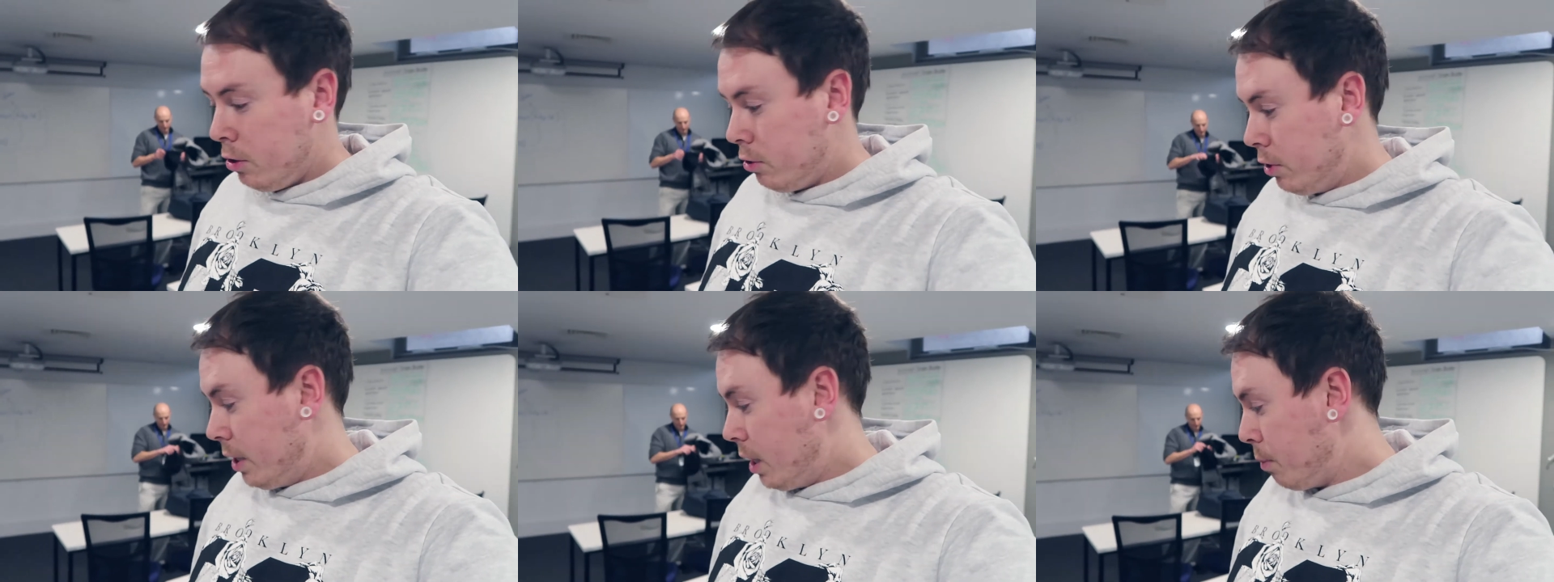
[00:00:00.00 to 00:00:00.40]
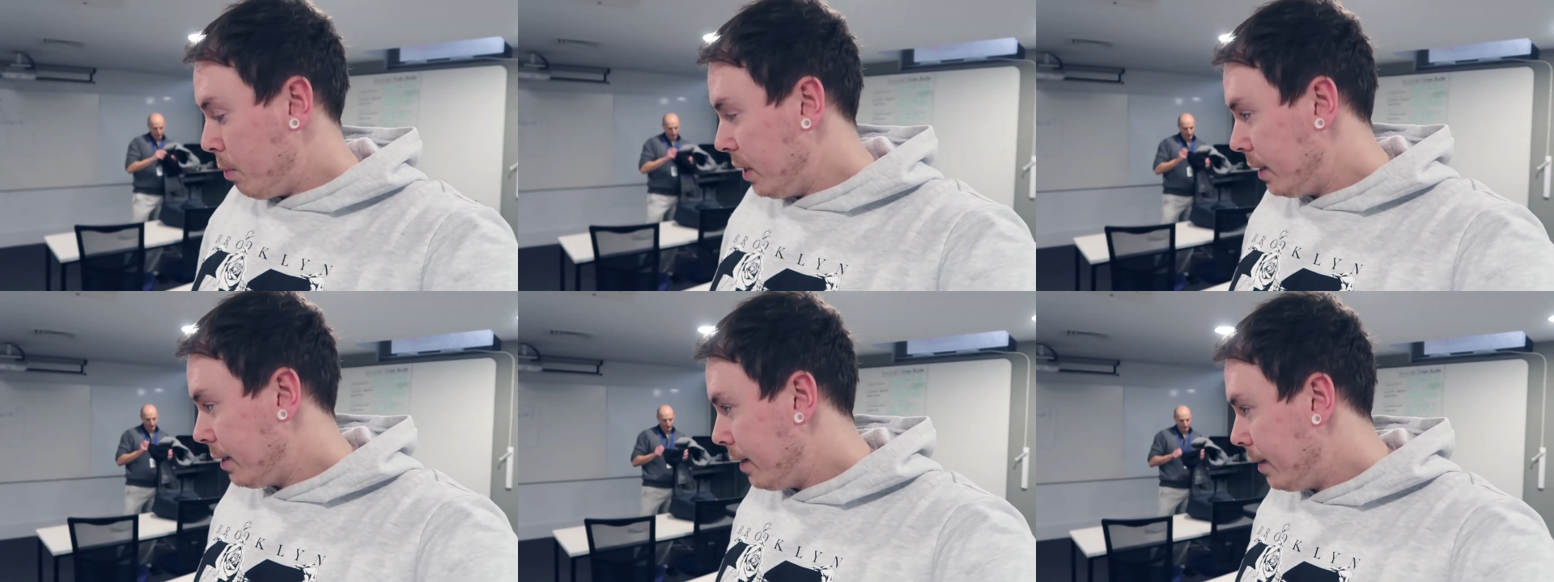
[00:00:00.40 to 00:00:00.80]
So yeah, it's
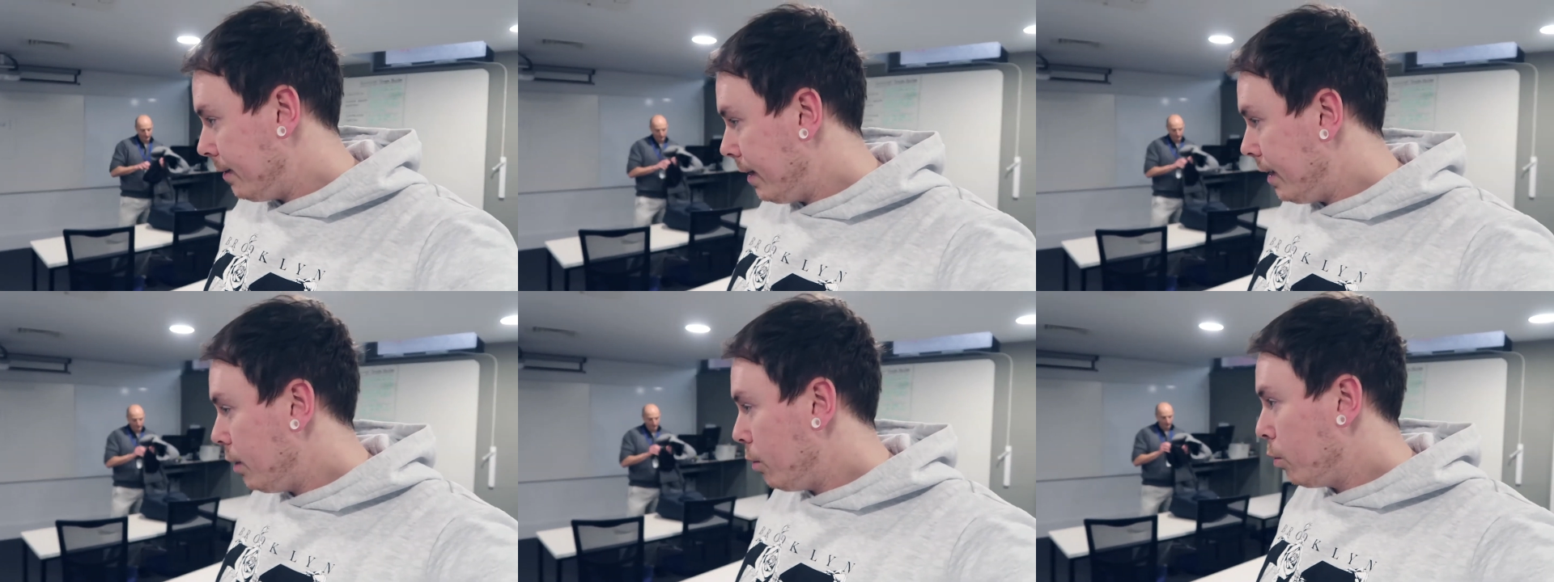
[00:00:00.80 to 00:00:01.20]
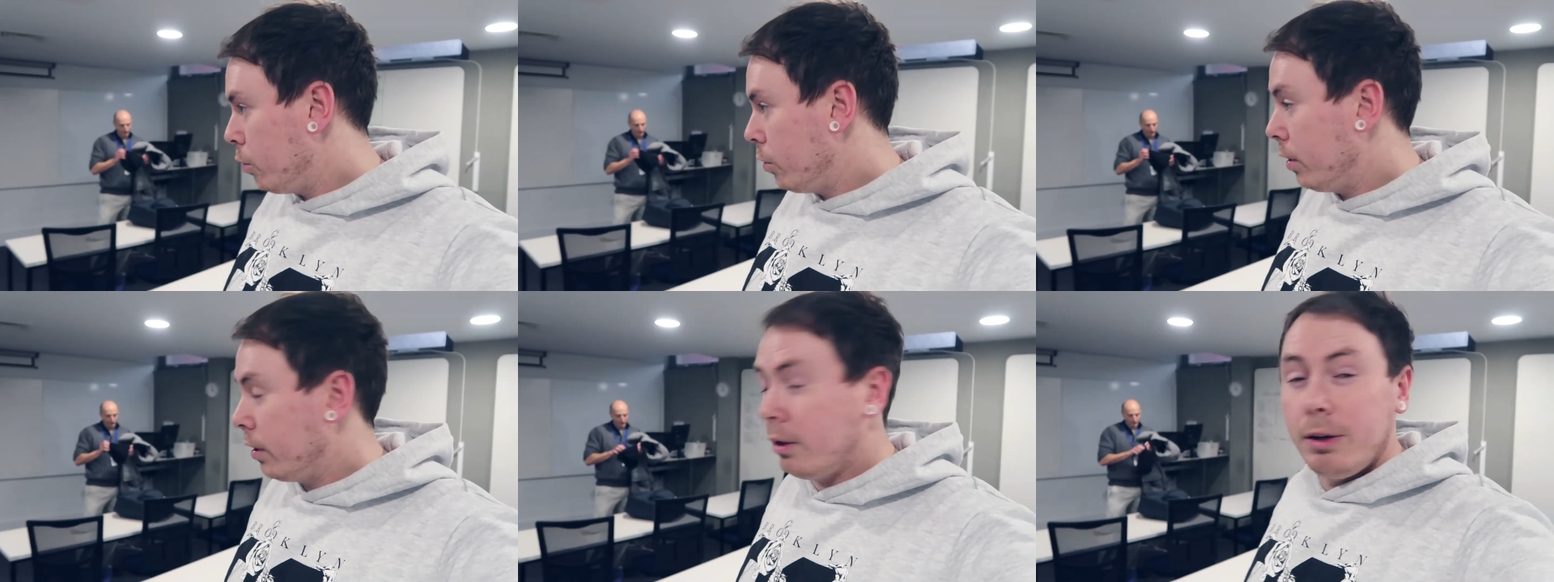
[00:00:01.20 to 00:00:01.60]
been a great day.
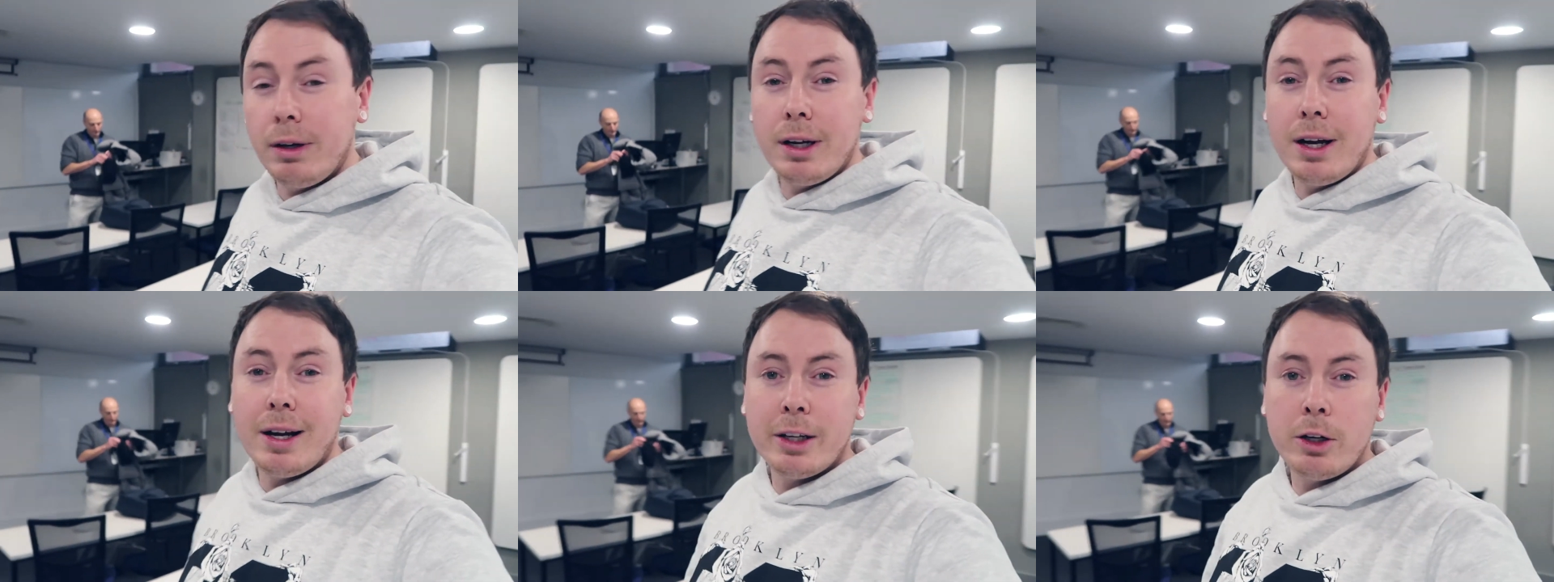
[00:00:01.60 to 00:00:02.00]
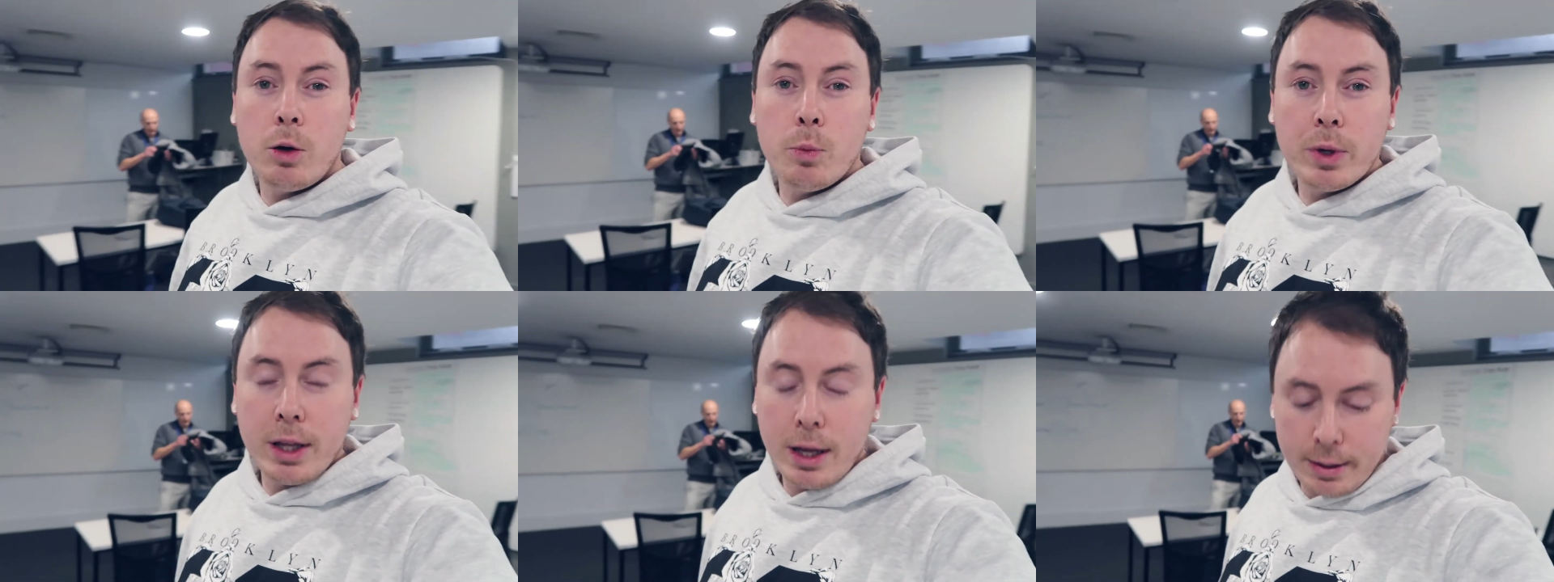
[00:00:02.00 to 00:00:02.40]
We're going to carry
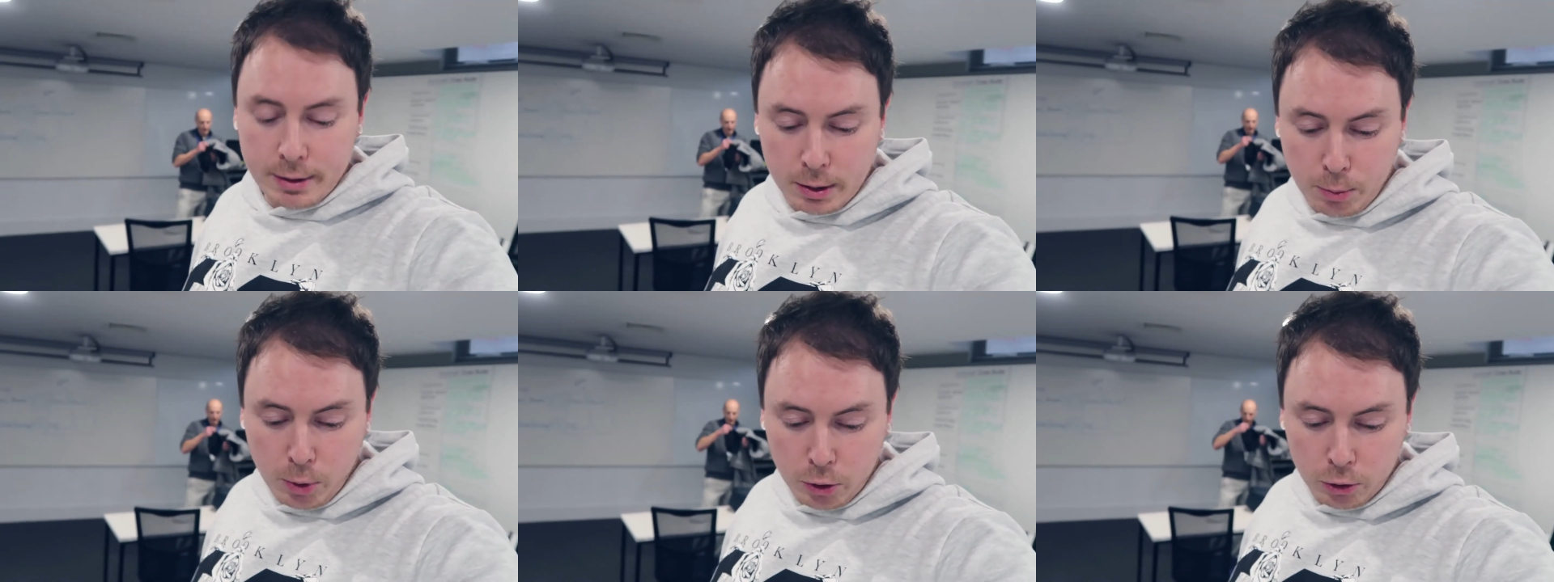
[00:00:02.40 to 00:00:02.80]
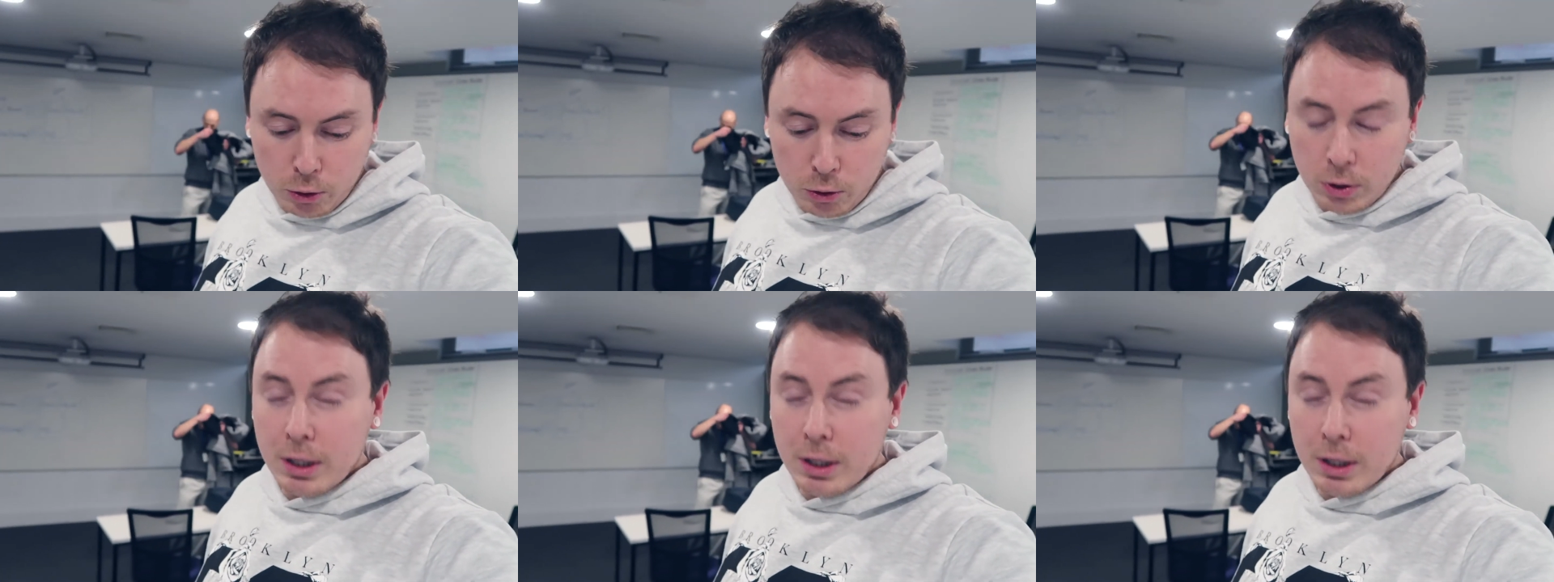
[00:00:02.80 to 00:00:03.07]
on with that tomorrow.